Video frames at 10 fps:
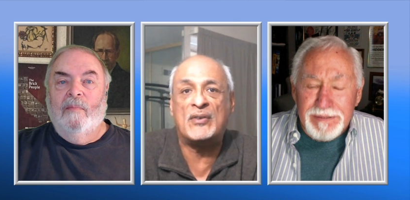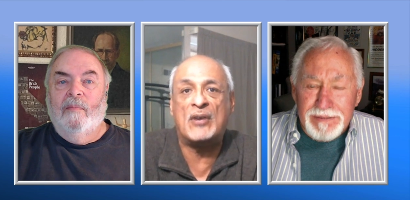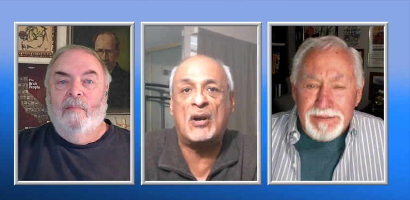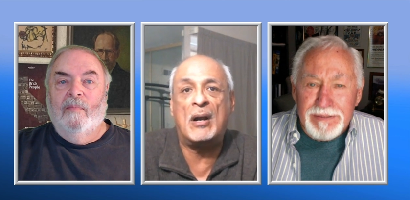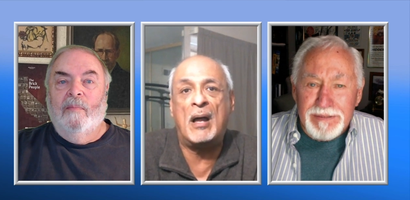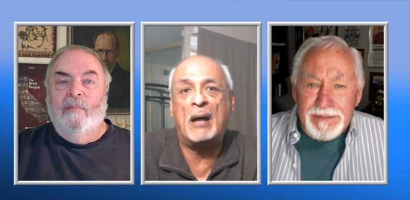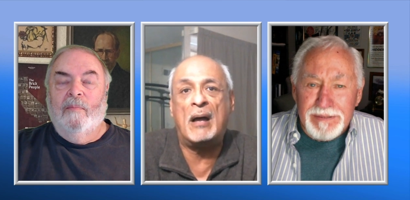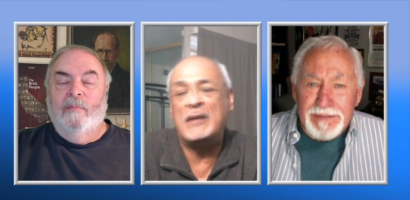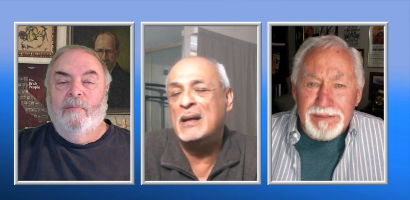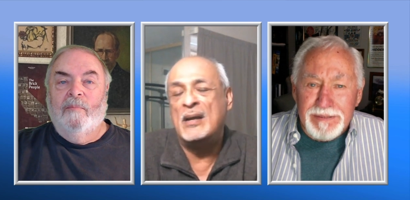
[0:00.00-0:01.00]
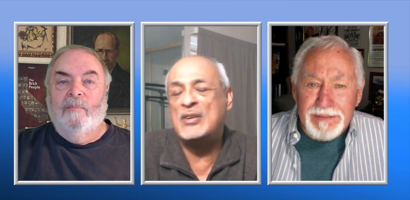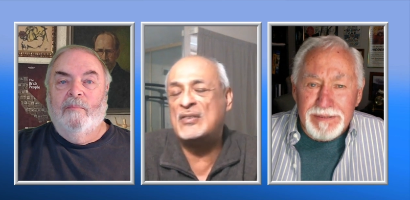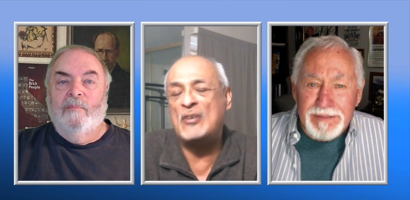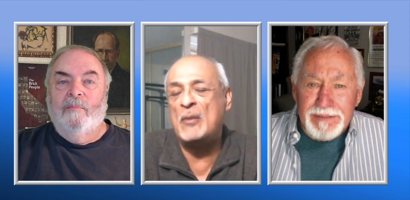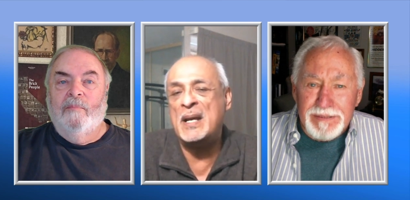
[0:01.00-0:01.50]
Speaker 1: Karloff. Just
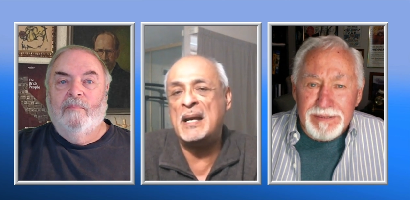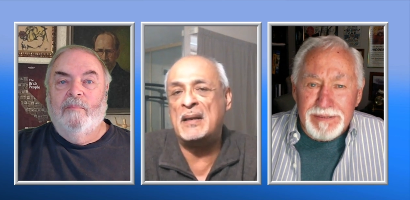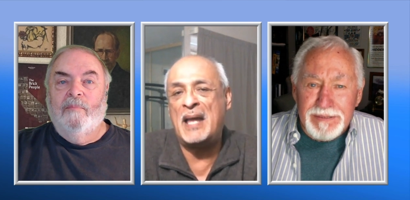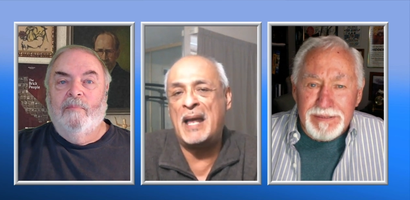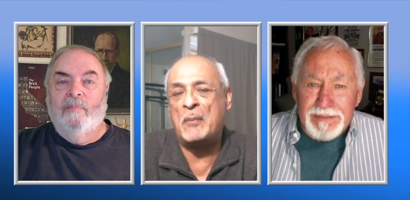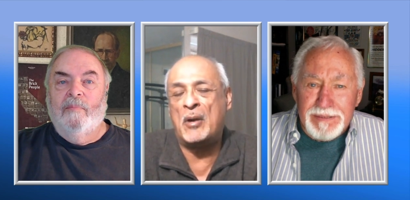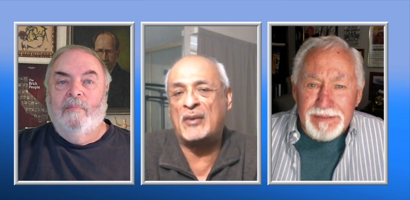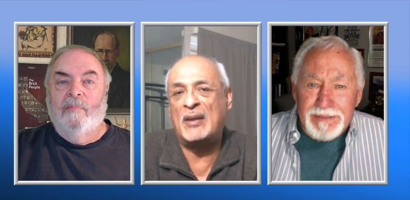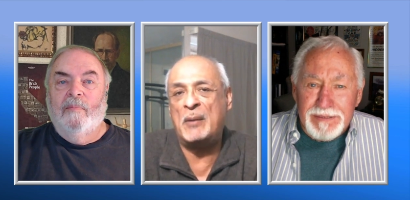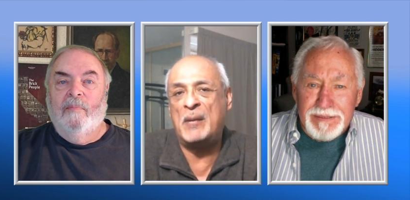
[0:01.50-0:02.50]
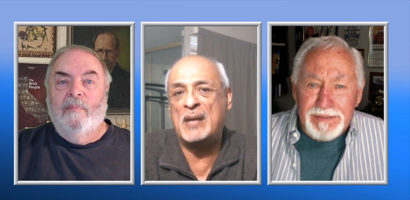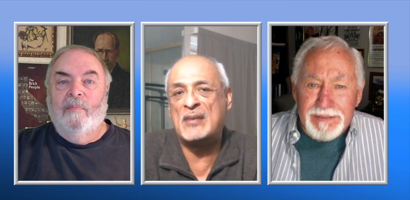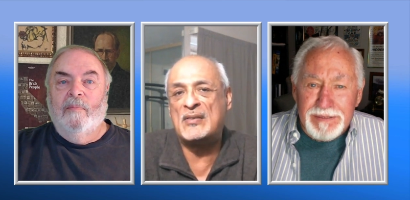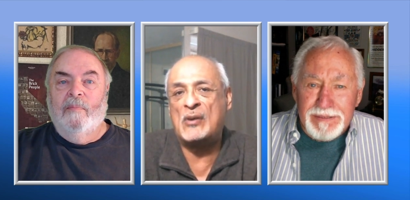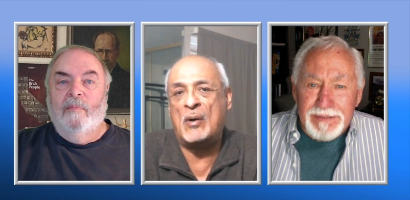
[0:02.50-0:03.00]
so many landmarks. I mean, we could just
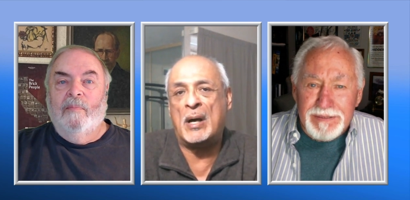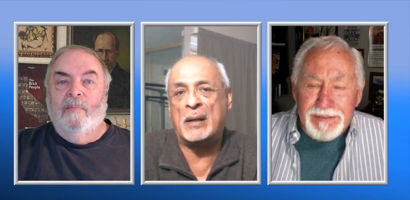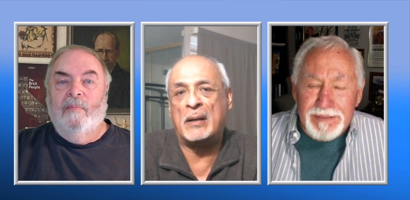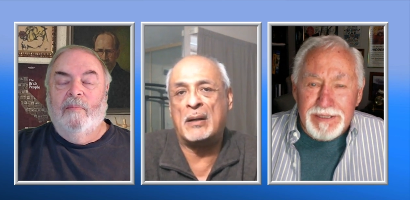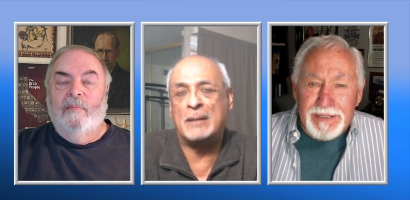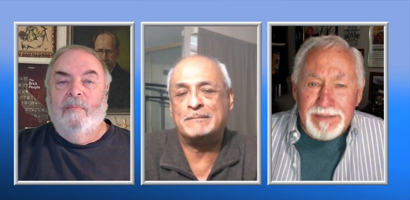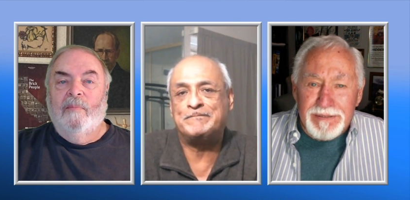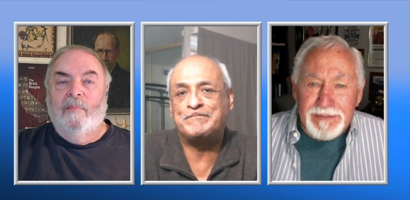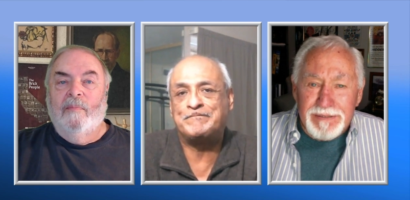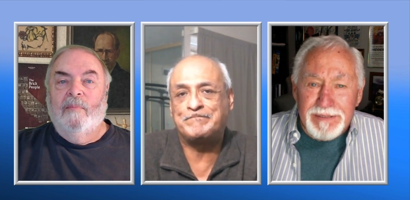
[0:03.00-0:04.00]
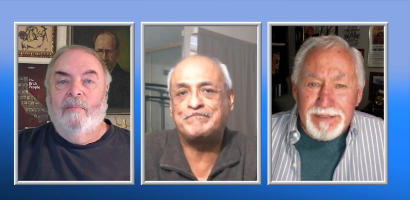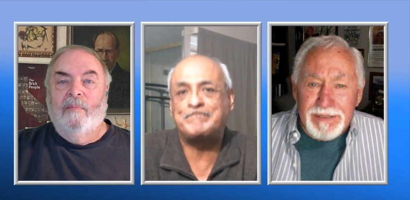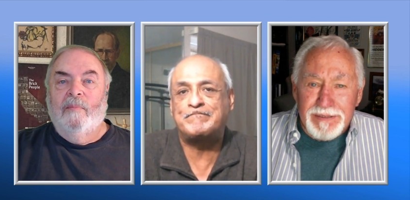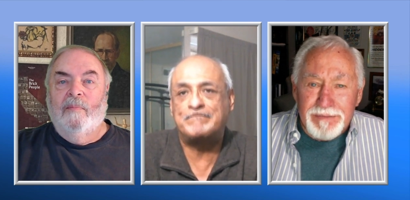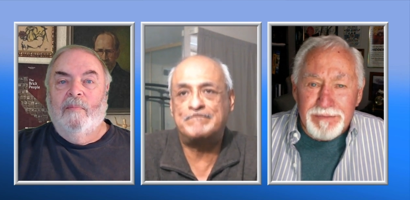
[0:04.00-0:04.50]
go on and on.
Speaker 2: Yeah,
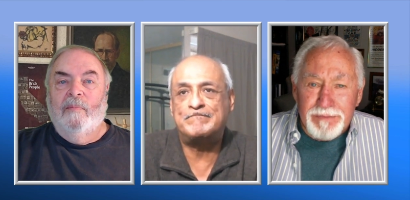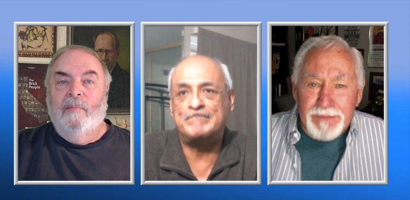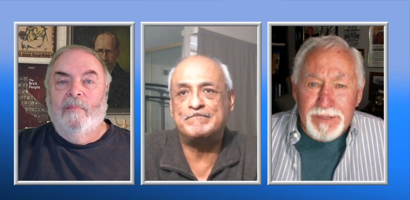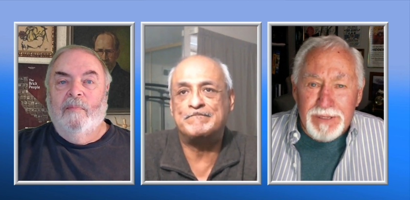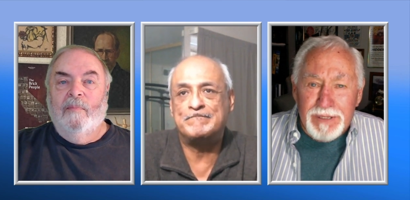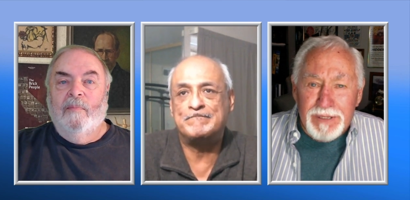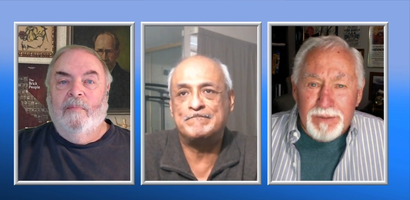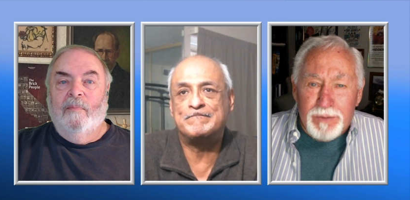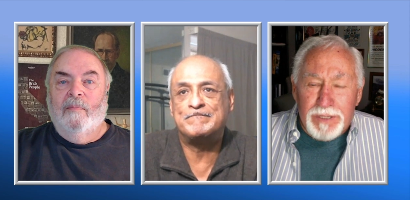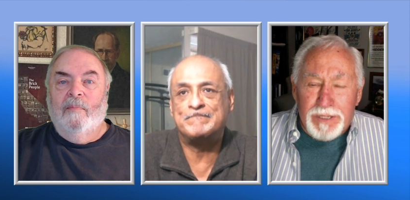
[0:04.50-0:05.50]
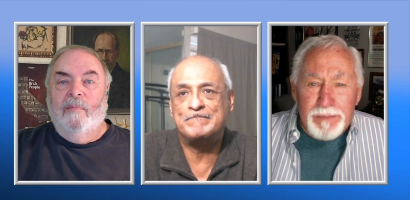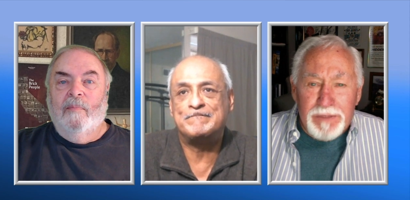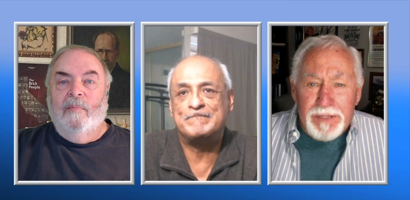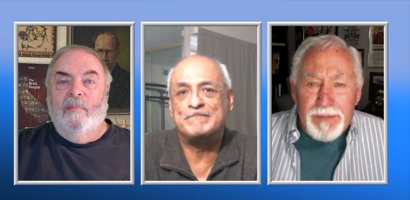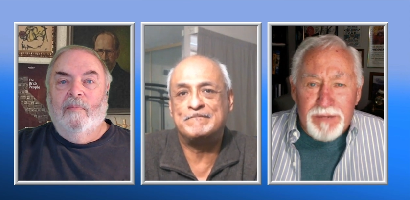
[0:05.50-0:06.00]
yeah. Well, they
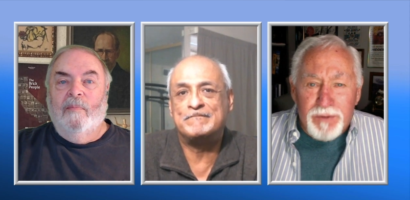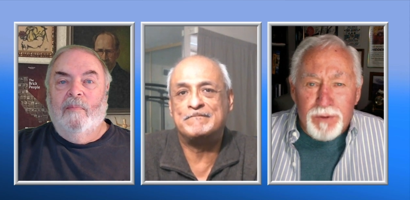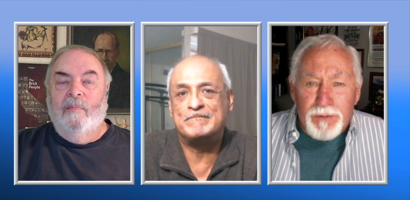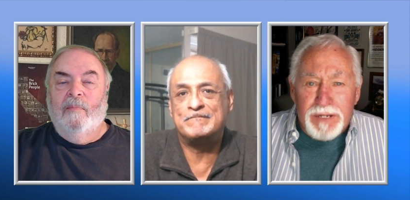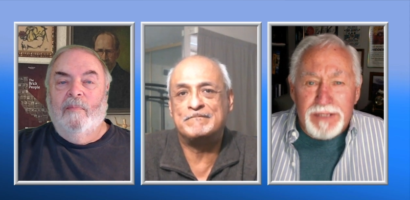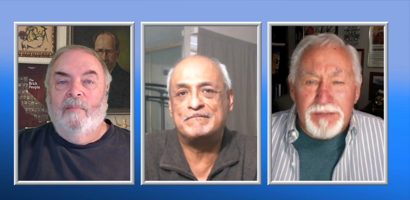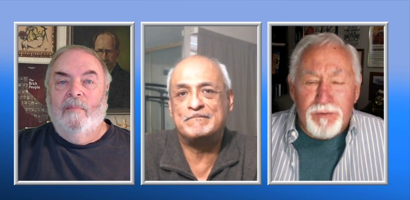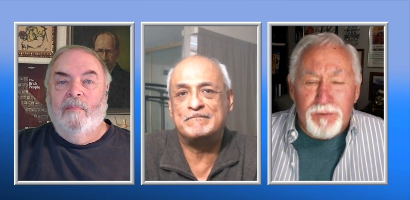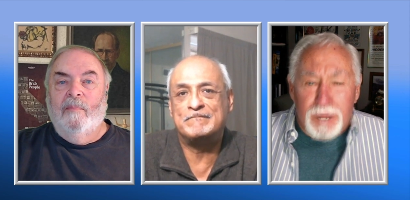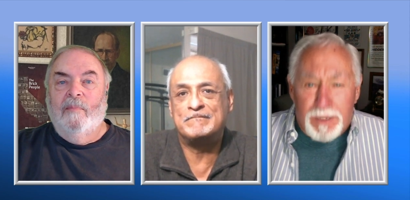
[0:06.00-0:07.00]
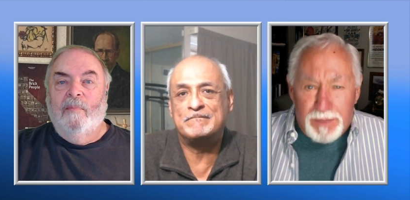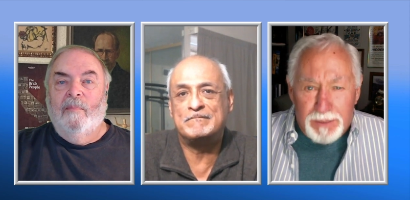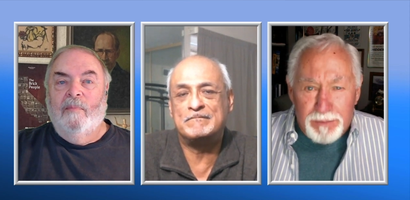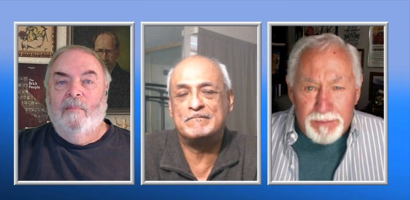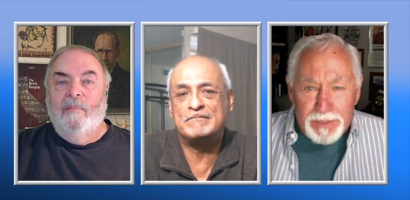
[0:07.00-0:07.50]
they make for great
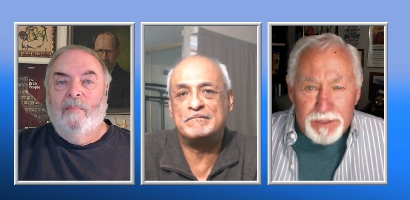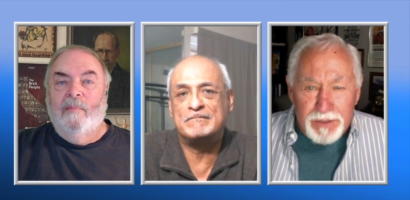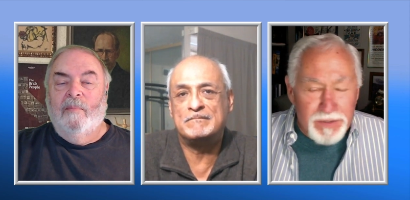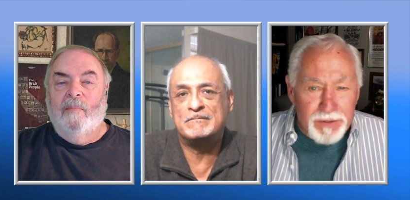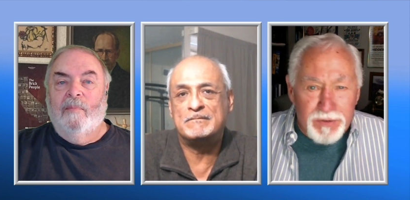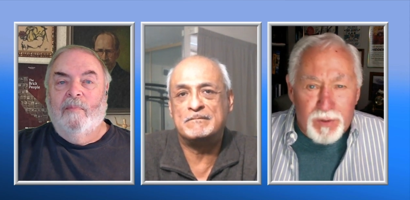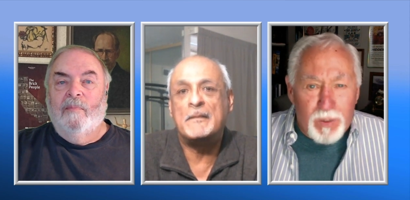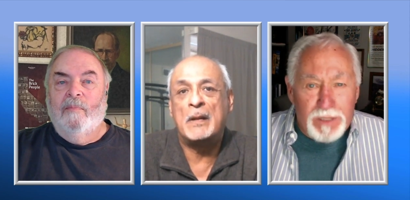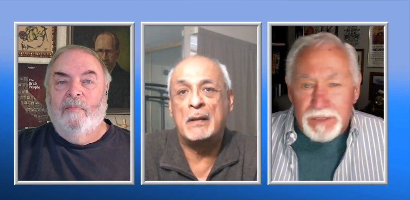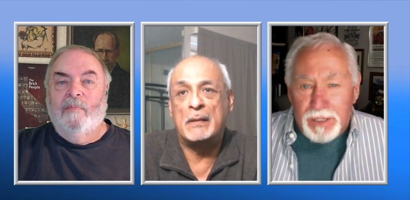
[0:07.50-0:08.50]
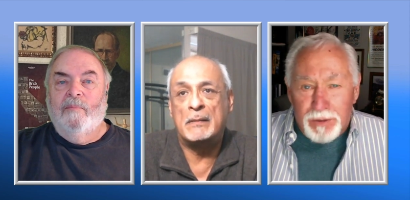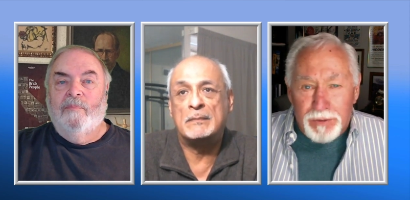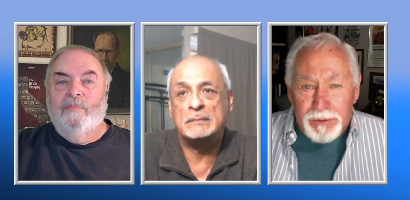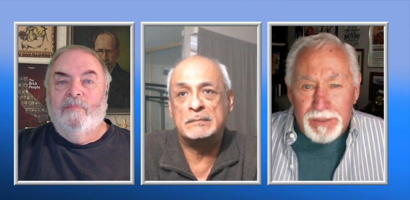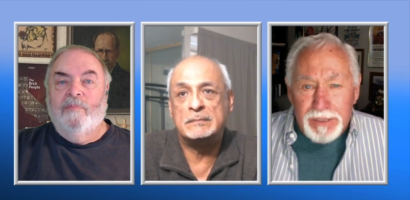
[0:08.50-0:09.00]
drama because they're so well
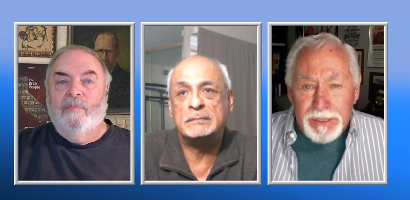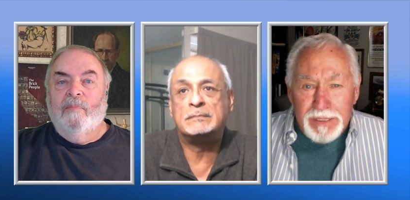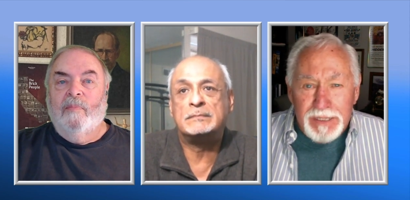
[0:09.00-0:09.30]
known